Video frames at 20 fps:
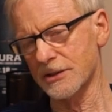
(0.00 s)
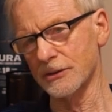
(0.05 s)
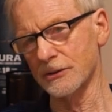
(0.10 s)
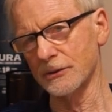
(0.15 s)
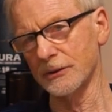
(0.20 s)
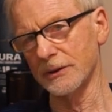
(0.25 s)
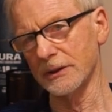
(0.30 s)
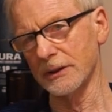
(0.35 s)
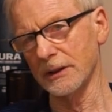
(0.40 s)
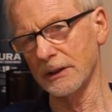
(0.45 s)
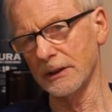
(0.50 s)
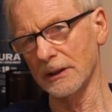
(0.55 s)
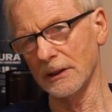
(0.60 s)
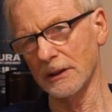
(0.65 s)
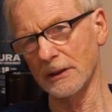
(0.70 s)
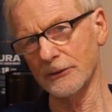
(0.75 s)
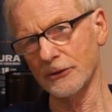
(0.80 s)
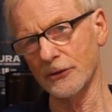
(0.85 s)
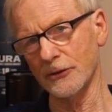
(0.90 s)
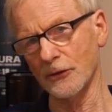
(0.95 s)
to
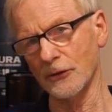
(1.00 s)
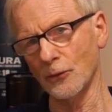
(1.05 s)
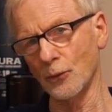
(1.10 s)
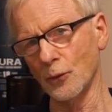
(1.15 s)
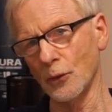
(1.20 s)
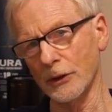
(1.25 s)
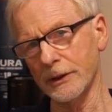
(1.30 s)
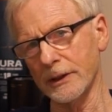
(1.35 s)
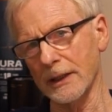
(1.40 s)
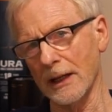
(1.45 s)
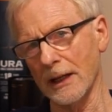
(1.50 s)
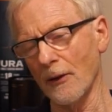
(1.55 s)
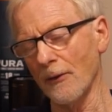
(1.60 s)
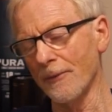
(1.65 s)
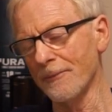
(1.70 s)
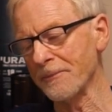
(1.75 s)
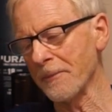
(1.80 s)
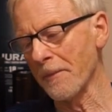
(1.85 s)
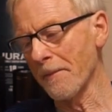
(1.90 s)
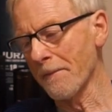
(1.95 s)
the wood now,
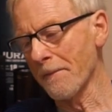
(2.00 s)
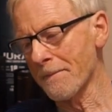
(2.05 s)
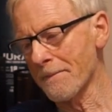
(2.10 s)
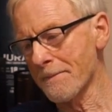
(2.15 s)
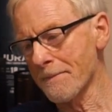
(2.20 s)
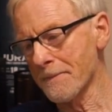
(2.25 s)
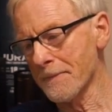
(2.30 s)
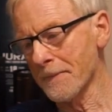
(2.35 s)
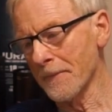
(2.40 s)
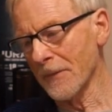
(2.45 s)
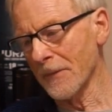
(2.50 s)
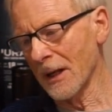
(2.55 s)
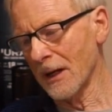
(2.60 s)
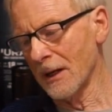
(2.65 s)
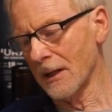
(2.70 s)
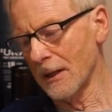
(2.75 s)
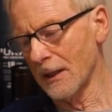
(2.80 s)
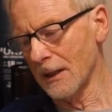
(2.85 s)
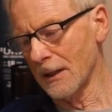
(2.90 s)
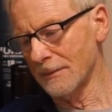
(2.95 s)

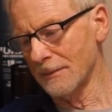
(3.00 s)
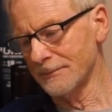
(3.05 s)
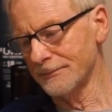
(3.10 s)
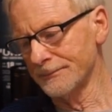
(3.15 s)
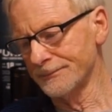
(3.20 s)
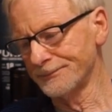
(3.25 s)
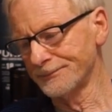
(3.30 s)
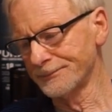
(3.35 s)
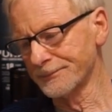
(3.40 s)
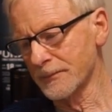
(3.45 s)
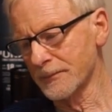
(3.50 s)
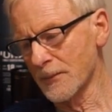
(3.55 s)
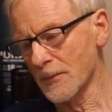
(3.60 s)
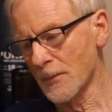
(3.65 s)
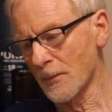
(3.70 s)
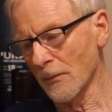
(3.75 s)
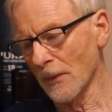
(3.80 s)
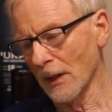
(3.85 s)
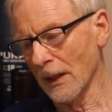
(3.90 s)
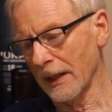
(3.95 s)
and
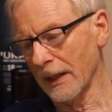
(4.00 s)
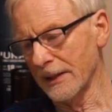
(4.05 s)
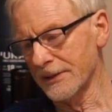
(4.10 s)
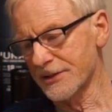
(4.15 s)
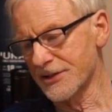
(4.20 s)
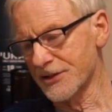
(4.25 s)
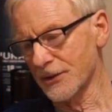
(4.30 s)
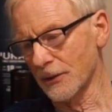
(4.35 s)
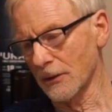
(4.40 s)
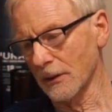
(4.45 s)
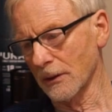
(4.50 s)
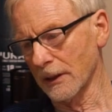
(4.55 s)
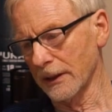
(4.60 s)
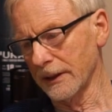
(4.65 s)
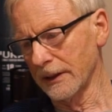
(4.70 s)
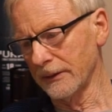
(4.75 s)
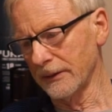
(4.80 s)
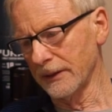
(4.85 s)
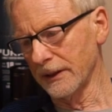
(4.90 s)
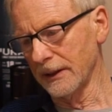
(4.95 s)

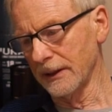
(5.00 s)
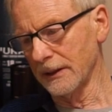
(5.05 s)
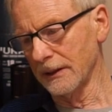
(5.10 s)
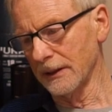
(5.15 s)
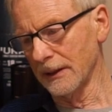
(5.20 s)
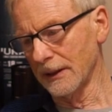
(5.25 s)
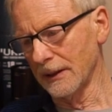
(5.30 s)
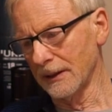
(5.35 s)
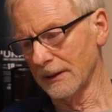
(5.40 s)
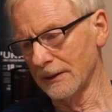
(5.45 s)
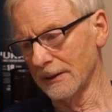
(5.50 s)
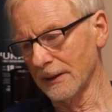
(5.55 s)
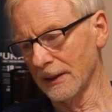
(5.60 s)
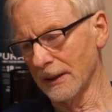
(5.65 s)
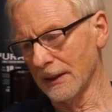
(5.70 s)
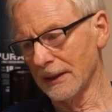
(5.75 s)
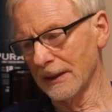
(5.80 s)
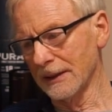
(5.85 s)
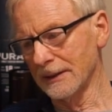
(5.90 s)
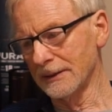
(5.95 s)
certainly the
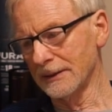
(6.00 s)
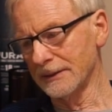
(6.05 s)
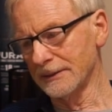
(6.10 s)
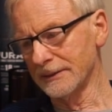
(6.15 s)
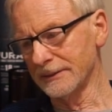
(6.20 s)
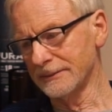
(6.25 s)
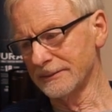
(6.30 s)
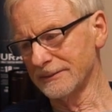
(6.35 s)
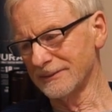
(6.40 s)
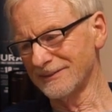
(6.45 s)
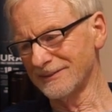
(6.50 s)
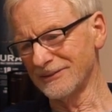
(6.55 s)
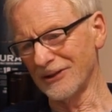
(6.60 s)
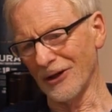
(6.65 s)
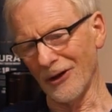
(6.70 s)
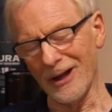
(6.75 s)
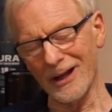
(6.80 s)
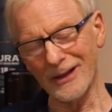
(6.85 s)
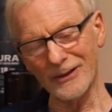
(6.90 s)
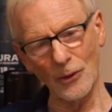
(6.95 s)

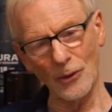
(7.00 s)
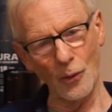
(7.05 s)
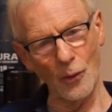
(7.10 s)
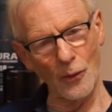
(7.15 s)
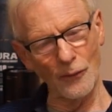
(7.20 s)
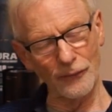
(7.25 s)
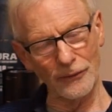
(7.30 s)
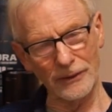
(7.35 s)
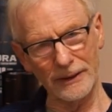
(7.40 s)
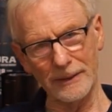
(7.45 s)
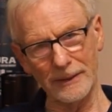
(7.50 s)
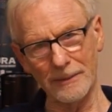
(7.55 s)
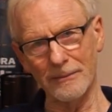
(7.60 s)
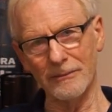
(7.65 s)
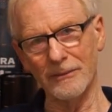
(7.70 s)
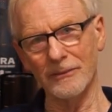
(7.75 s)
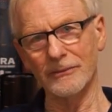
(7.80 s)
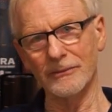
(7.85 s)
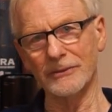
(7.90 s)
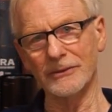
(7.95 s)
not
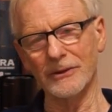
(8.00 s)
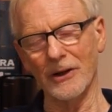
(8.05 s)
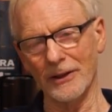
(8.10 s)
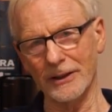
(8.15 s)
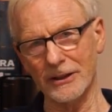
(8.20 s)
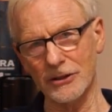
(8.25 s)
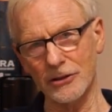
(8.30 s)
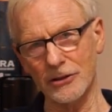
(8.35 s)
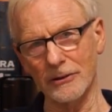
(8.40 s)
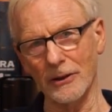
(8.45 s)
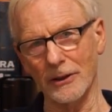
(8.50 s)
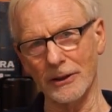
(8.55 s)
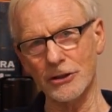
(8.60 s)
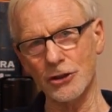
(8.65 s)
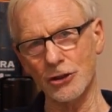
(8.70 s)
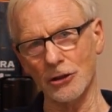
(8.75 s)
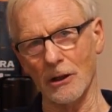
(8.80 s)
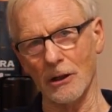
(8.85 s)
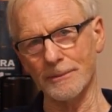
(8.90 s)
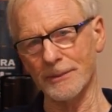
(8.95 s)
a
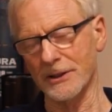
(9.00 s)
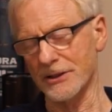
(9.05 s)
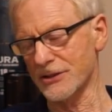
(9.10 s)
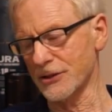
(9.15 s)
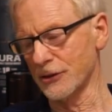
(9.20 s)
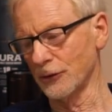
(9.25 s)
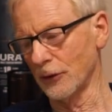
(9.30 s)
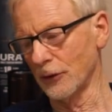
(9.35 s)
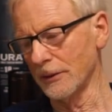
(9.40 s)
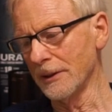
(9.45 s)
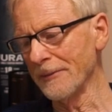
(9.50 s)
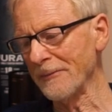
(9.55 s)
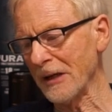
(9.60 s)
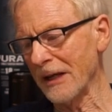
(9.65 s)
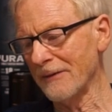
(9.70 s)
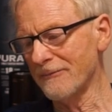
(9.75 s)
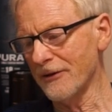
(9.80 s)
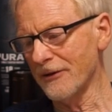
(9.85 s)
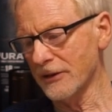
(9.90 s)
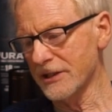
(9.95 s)
sharpness to it.
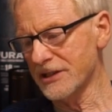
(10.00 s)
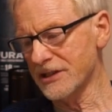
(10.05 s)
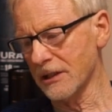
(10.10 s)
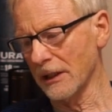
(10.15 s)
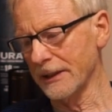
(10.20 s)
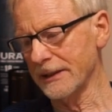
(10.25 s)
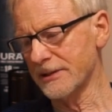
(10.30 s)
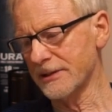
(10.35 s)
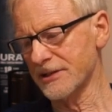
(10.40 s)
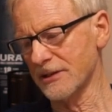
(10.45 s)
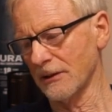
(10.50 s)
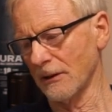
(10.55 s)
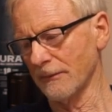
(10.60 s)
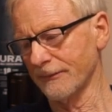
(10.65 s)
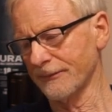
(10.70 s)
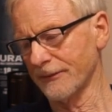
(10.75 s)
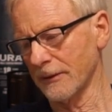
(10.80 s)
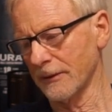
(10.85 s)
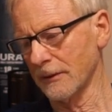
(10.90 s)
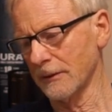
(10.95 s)
Very slight
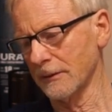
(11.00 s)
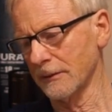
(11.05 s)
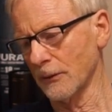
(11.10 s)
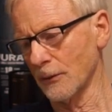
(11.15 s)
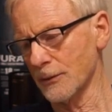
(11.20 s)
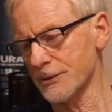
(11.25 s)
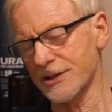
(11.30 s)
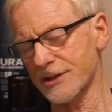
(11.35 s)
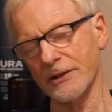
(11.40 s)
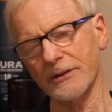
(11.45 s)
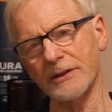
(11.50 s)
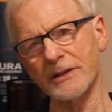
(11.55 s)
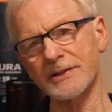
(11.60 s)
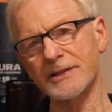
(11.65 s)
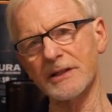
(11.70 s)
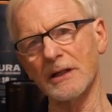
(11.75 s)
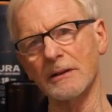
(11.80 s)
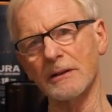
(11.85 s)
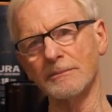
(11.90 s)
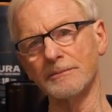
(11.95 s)
sulfur notes to
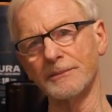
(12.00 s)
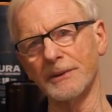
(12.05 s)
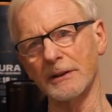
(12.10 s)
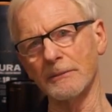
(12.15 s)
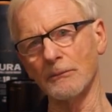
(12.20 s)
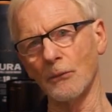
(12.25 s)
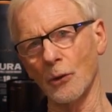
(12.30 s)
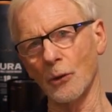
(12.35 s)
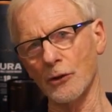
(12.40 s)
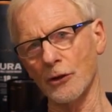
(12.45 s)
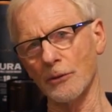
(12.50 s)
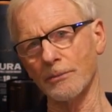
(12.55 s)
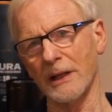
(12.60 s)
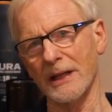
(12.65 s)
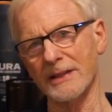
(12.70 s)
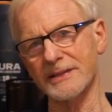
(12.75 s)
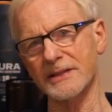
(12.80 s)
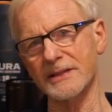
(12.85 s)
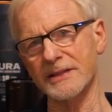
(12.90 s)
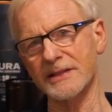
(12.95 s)
this, but more on the
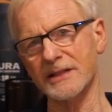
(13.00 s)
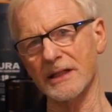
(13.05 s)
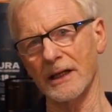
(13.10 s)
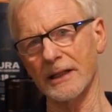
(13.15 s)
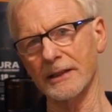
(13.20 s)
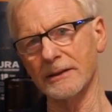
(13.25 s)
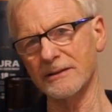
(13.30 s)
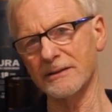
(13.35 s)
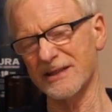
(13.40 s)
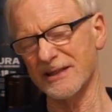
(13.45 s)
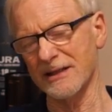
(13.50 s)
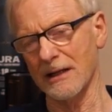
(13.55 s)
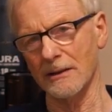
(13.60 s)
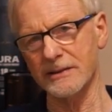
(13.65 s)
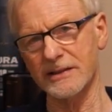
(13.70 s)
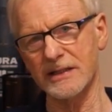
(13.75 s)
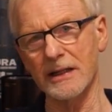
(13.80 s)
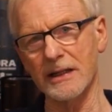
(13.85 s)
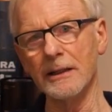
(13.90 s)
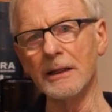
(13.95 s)
pleasant side. I'd
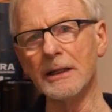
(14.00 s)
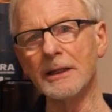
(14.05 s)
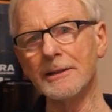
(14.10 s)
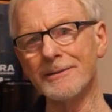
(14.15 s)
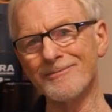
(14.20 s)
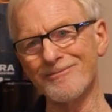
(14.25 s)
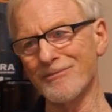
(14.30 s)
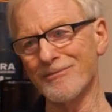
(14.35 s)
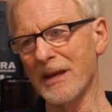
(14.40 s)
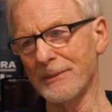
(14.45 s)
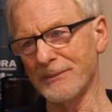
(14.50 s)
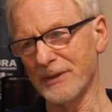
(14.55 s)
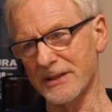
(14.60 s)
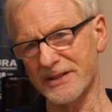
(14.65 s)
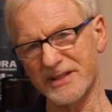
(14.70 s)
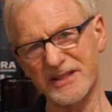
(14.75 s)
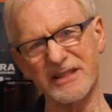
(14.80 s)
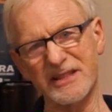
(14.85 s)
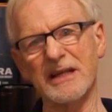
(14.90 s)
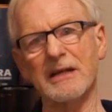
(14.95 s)
say maybe a
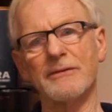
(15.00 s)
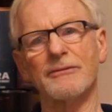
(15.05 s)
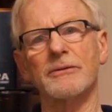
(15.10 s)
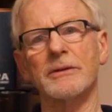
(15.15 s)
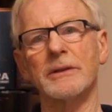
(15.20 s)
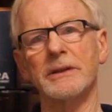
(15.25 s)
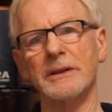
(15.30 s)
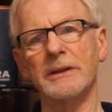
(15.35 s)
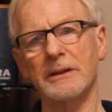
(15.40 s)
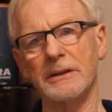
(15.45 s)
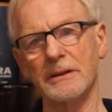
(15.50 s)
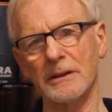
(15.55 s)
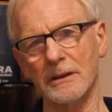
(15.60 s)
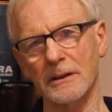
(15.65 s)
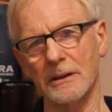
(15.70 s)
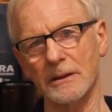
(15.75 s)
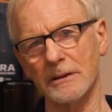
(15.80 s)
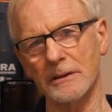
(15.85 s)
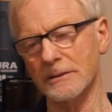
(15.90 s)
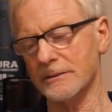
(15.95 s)
savory
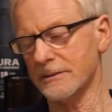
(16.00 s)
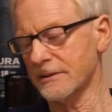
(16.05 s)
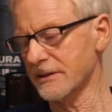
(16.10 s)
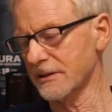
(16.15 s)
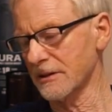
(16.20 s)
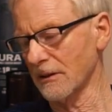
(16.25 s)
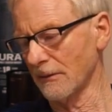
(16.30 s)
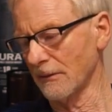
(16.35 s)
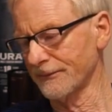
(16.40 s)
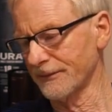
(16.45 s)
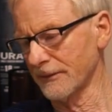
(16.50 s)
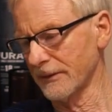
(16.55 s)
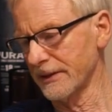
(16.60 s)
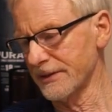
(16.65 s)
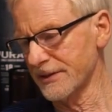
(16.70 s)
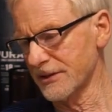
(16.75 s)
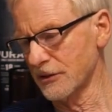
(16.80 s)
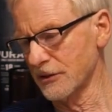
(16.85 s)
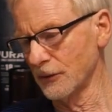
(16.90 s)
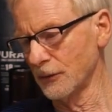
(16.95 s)

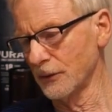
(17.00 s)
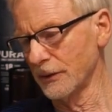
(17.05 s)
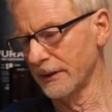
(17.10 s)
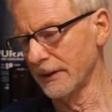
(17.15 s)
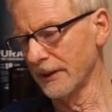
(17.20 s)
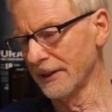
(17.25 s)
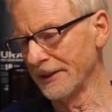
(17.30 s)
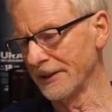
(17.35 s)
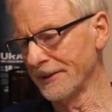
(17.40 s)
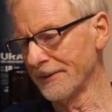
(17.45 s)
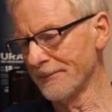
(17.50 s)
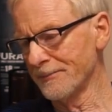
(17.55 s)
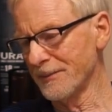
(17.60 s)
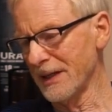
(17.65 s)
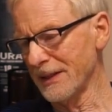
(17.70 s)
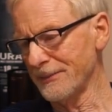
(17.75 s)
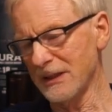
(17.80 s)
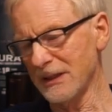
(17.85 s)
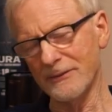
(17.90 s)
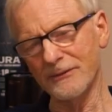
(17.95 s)
sulfurness to it.
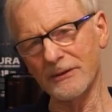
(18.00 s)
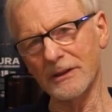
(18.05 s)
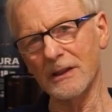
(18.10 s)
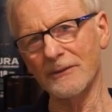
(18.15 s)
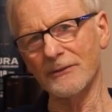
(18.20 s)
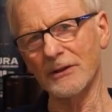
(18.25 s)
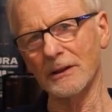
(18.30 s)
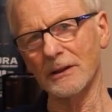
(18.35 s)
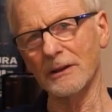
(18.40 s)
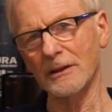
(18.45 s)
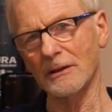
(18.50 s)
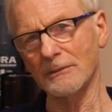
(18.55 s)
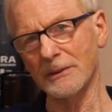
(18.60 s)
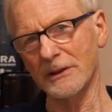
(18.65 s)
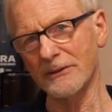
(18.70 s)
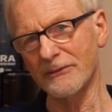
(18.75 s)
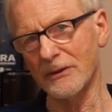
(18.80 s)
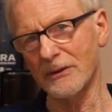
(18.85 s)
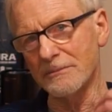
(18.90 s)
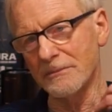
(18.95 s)
Maybe even give it a little bit
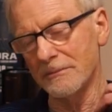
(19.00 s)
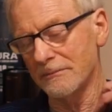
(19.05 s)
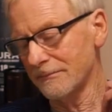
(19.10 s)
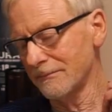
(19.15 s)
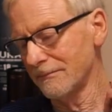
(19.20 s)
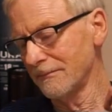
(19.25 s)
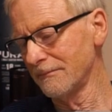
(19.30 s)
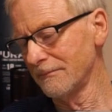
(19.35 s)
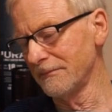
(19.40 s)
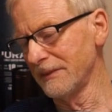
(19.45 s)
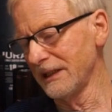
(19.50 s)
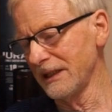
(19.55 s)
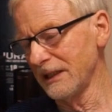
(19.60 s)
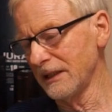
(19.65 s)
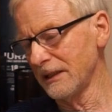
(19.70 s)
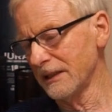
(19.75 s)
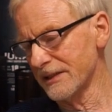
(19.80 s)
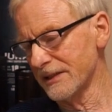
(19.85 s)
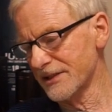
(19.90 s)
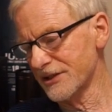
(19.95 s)
of a
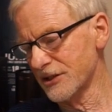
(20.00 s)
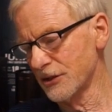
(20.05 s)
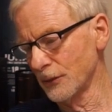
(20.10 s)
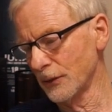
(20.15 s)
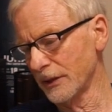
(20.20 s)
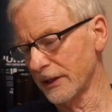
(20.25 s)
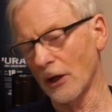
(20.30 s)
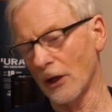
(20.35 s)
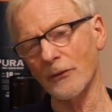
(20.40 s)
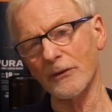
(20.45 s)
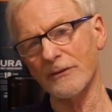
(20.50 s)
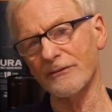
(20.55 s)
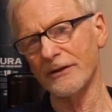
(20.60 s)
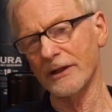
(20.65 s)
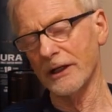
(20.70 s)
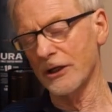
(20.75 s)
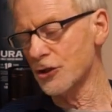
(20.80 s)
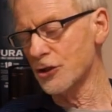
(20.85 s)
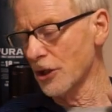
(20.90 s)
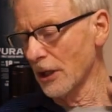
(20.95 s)
meatiness to it on the
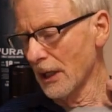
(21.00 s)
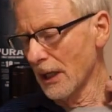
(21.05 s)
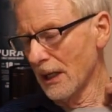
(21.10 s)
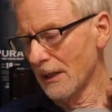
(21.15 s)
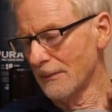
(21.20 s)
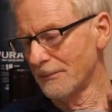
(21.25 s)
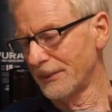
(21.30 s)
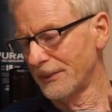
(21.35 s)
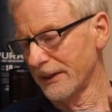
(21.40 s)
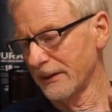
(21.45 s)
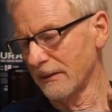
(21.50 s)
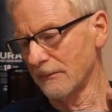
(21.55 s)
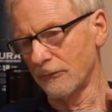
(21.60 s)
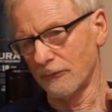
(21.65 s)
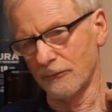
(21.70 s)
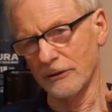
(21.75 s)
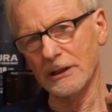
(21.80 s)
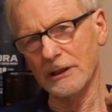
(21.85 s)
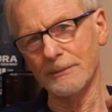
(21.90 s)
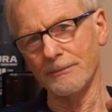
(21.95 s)
finish, but
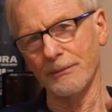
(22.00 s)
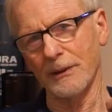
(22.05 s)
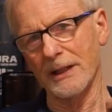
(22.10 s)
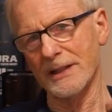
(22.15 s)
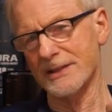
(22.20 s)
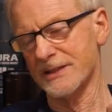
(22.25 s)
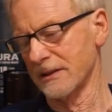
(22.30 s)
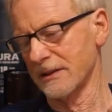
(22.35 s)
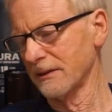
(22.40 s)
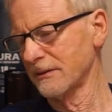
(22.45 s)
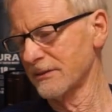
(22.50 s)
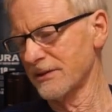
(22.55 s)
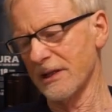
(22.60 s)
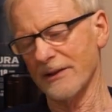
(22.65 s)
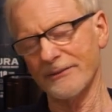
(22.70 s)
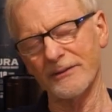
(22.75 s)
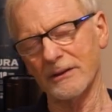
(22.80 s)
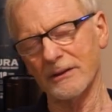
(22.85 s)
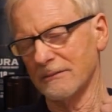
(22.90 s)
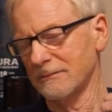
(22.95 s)
really pleasant. There's
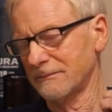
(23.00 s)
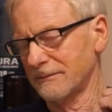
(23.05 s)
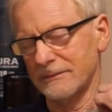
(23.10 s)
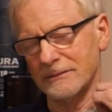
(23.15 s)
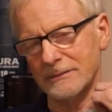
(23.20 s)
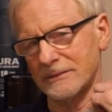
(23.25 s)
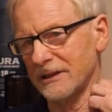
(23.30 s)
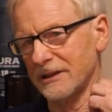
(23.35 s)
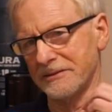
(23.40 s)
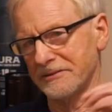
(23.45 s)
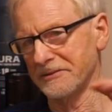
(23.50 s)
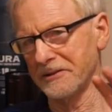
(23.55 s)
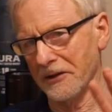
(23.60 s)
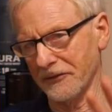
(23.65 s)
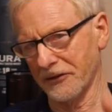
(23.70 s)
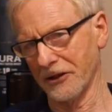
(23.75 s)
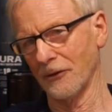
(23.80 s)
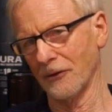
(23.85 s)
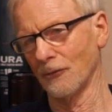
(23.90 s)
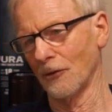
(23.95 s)
nothing
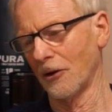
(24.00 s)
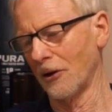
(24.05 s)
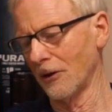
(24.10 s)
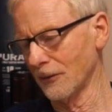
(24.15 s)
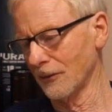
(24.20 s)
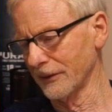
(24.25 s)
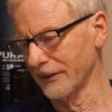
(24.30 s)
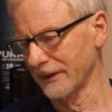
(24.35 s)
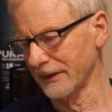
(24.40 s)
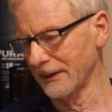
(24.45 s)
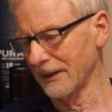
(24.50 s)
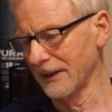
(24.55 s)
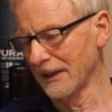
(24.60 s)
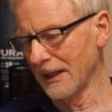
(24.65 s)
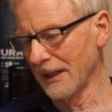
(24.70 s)
wrong with it.